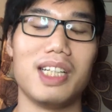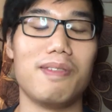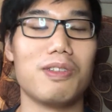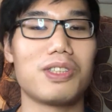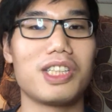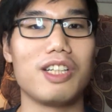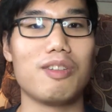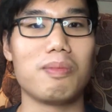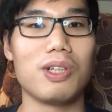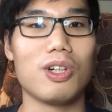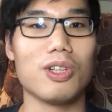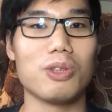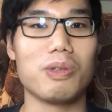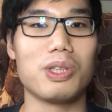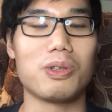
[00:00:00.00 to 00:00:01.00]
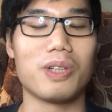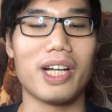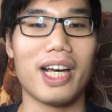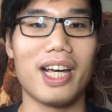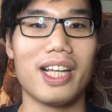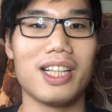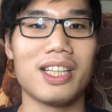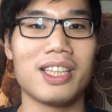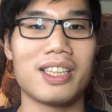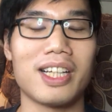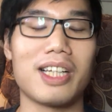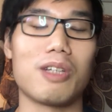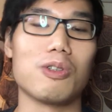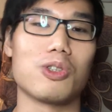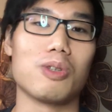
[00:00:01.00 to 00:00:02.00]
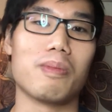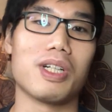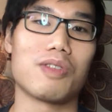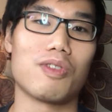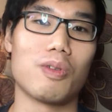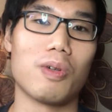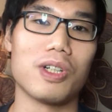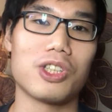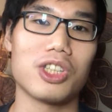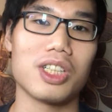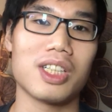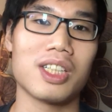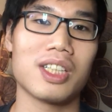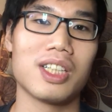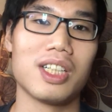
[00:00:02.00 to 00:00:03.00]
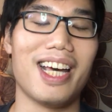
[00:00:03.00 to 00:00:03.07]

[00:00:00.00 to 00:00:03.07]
If you stayed with me all the way to the end, thank you so much for watching.